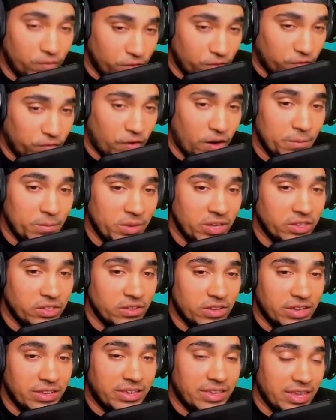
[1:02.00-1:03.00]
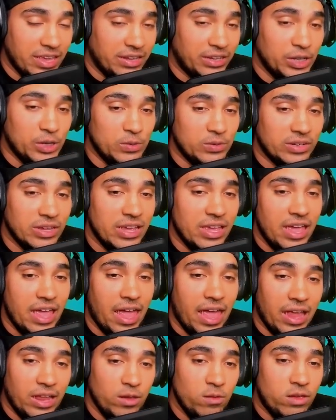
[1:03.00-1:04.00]
for farming. You can get loot,
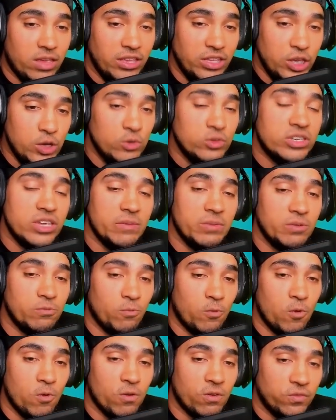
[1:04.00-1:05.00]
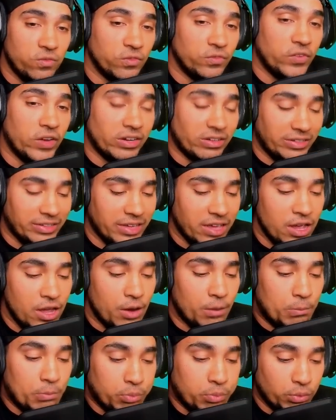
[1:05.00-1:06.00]
and you can use him in war for funneling.
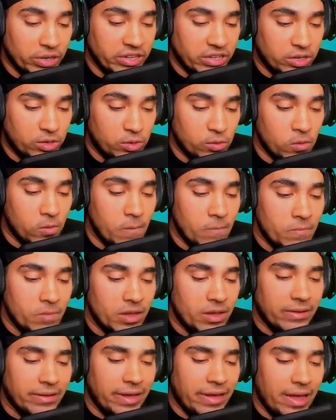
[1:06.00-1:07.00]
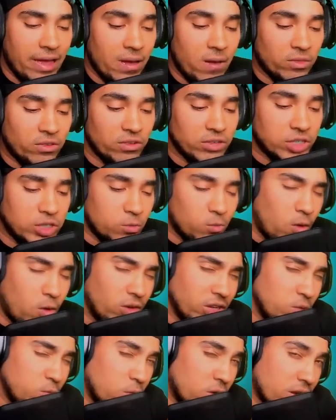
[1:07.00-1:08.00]
Pretty cool. Now, there's
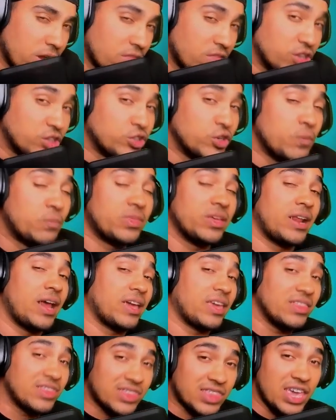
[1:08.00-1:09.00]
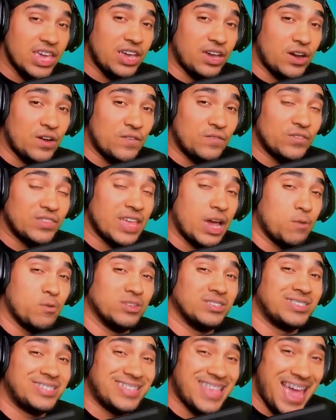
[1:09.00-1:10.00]
only one other troop that I can think of that
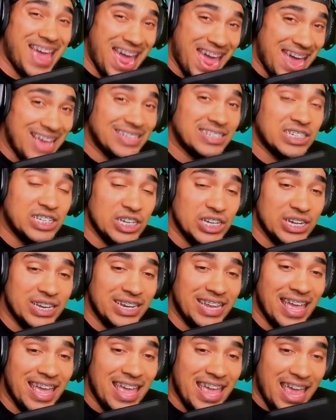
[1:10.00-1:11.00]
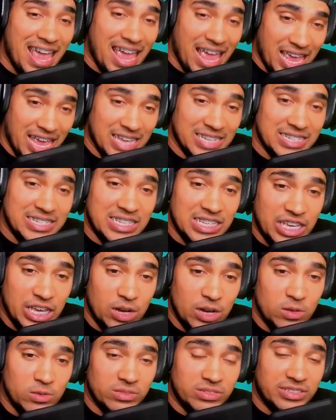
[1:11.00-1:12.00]
was as good as the
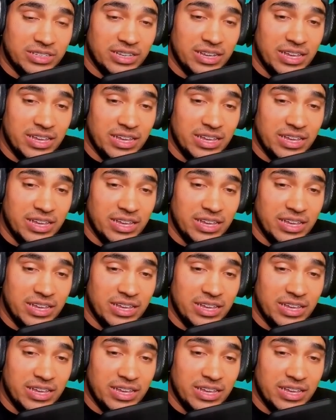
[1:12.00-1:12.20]
Ghost,